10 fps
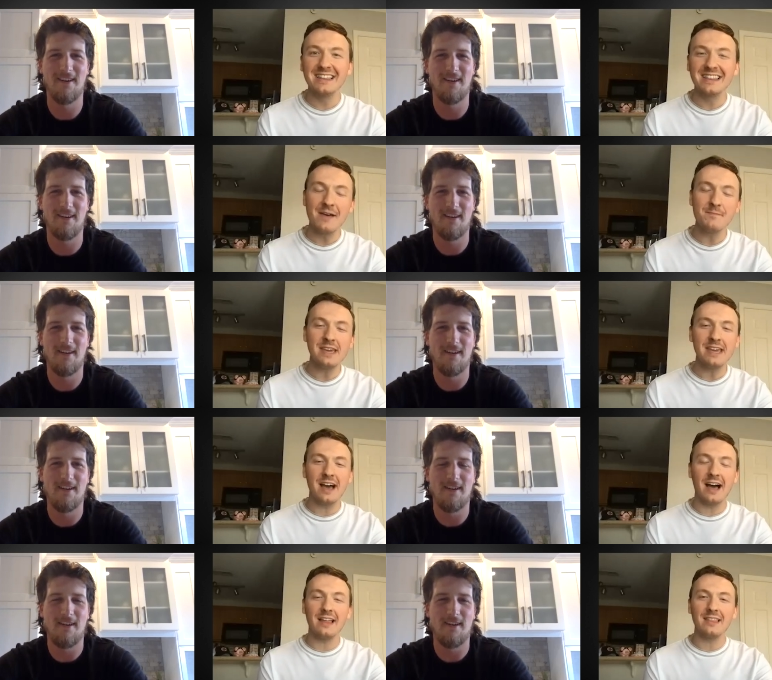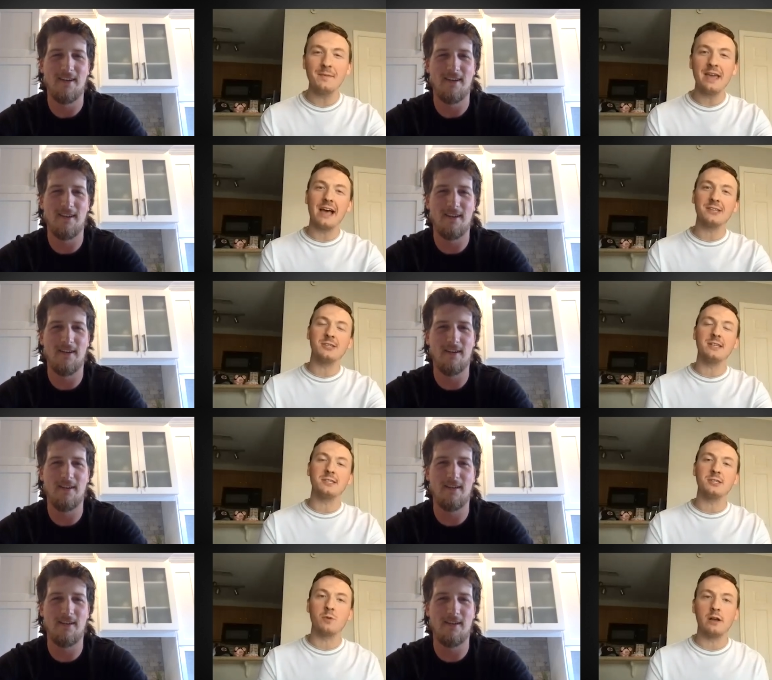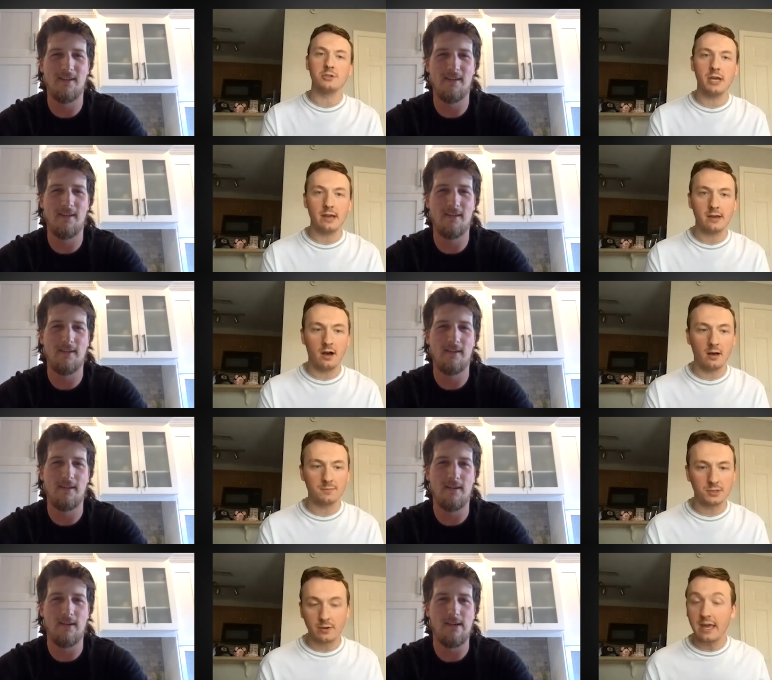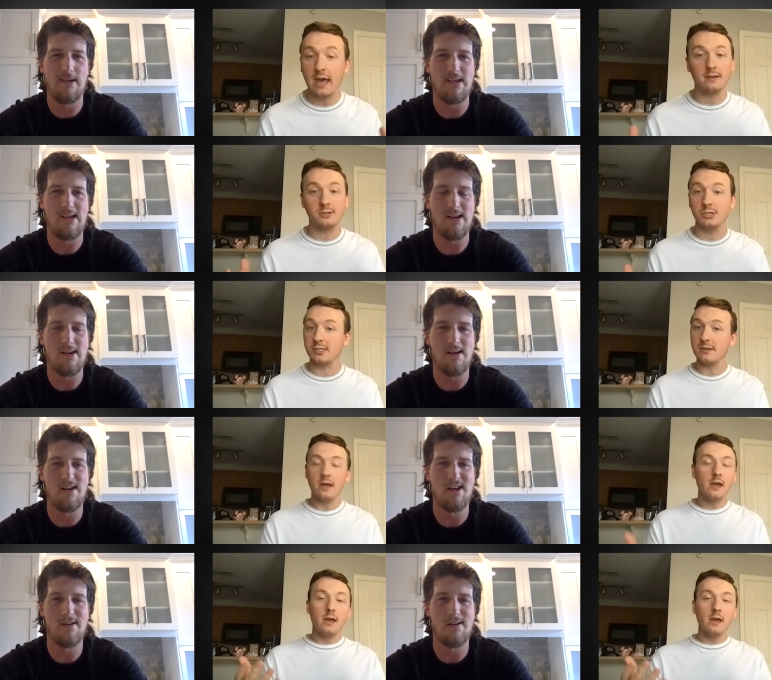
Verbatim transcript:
Speaker 1: let me uh, let me ask you this as well, Jake. Um, so again, to just